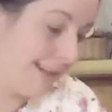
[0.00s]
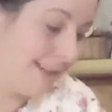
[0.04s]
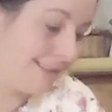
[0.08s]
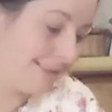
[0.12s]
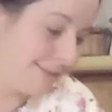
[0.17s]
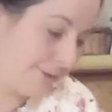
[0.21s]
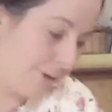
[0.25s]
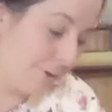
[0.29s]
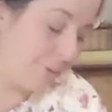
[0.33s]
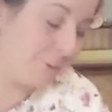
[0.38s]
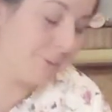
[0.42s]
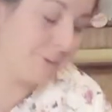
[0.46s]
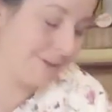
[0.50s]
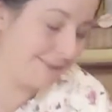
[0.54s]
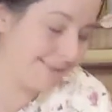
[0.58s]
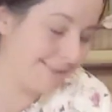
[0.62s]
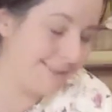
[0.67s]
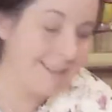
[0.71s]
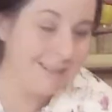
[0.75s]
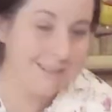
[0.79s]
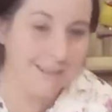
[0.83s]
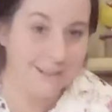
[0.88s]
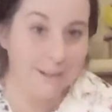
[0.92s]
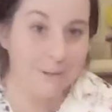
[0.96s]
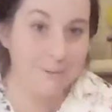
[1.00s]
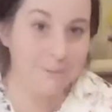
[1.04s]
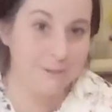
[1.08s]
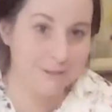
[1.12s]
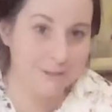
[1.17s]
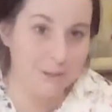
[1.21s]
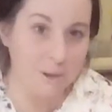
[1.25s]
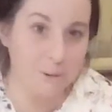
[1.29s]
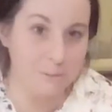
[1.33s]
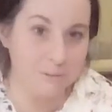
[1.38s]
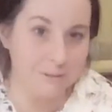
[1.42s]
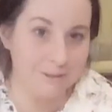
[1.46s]
So it was
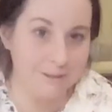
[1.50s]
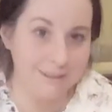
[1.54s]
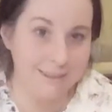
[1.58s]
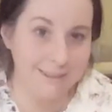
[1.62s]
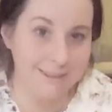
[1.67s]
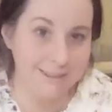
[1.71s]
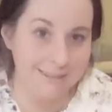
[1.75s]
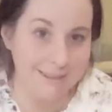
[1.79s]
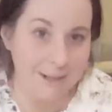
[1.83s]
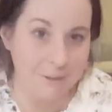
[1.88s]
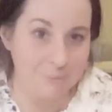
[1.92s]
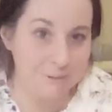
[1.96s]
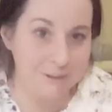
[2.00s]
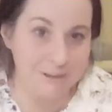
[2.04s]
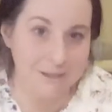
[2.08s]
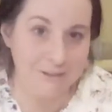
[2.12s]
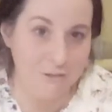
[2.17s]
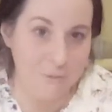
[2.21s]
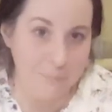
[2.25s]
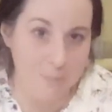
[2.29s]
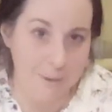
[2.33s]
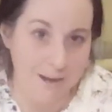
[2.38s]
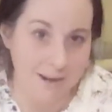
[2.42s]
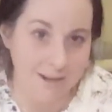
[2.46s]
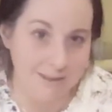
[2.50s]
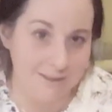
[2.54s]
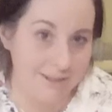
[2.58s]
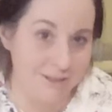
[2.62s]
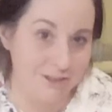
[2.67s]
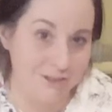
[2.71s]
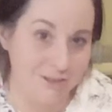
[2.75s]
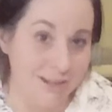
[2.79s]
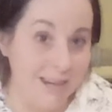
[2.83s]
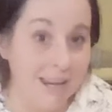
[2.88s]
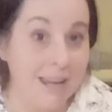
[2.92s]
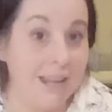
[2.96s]
totally, I wasn't even paying
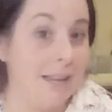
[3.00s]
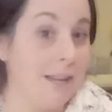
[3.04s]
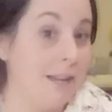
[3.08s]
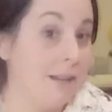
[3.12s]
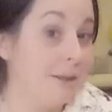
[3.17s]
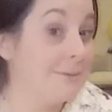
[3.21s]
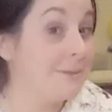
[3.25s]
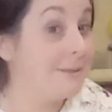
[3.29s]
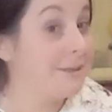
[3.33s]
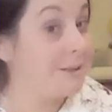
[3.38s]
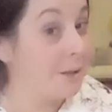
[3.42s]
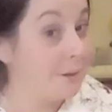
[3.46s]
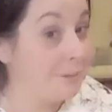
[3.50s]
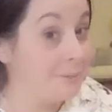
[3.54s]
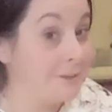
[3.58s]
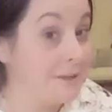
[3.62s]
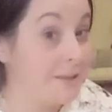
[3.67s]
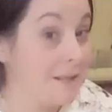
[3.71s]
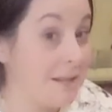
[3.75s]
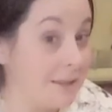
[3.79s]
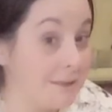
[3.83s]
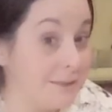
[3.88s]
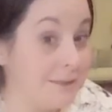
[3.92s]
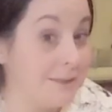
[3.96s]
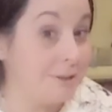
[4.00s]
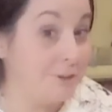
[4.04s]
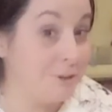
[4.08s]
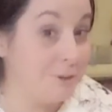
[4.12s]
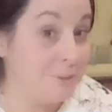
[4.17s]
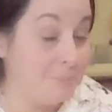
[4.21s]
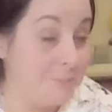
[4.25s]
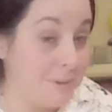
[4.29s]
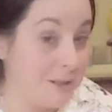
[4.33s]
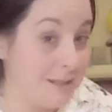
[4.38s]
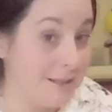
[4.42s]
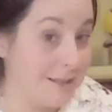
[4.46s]
attention. It was totally on the glute
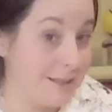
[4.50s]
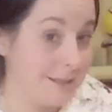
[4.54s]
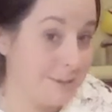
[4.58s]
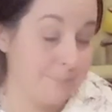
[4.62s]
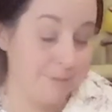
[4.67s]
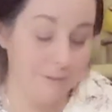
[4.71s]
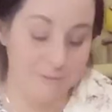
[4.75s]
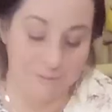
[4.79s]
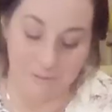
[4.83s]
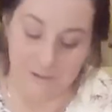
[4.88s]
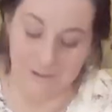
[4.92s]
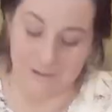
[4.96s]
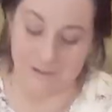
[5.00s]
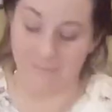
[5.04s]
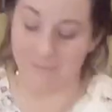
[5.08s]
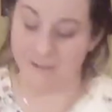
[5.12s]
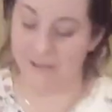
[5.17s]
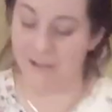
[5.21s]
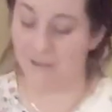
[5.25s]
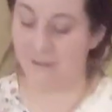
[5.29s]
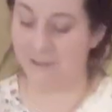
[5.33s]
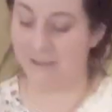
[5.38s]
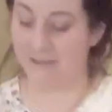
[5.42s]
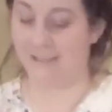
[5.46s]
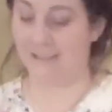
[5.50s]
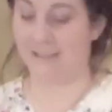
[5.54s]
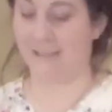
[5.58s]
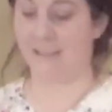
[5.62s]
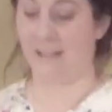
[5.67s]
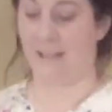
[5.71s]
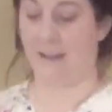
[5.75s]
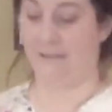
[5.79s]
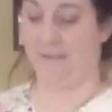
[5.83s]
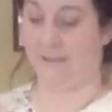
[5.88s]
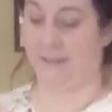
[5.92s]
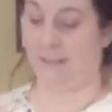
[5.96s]
medius before, so we totally could have
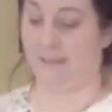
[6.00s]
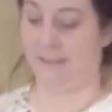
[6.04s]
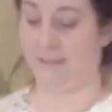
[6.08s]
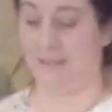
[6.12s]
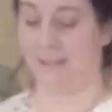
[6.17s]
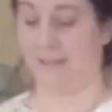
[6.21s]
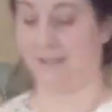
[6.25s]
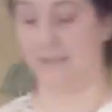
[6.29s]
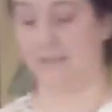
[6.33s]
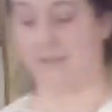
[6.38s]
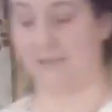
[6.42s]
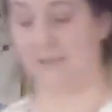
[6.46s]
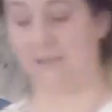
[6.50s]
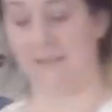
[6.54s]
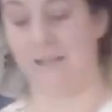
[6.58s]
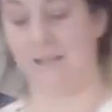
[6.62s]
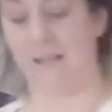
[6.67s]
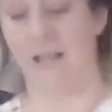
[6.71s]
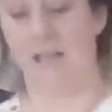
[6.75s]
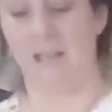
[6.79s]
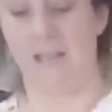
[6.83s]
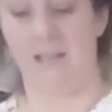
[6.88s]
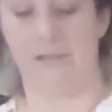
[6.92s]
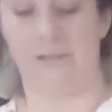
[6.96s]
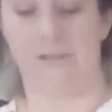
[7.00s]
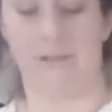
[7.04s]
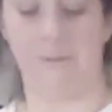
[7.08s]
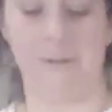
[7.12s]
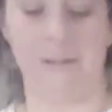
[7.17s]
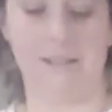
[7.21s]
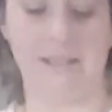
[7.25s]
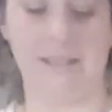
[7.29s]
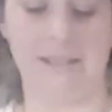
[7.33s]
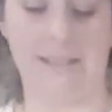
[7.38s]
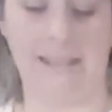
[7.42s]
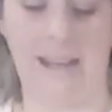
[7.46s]
left it. So we
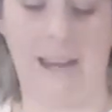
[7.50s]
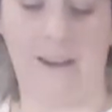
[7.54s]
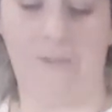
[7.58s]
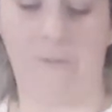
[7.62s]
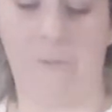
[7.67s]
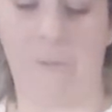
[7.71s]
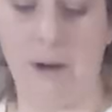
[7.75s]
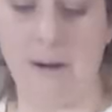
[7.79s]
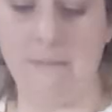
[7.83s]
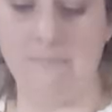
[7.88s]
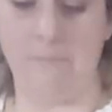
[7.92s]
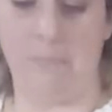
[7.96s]
just have one